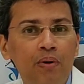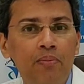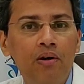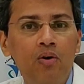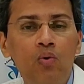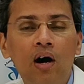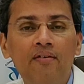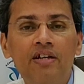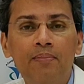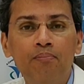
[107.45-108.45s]
people who
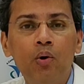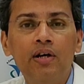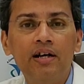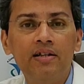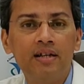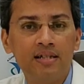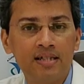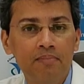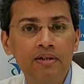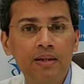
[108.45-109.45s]
have reported their
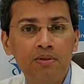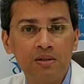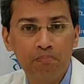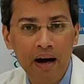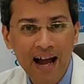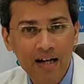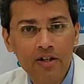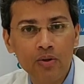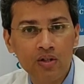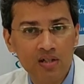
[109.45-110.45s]
symptoms
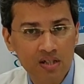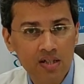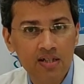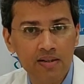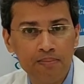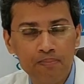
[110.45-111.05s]
back to the system.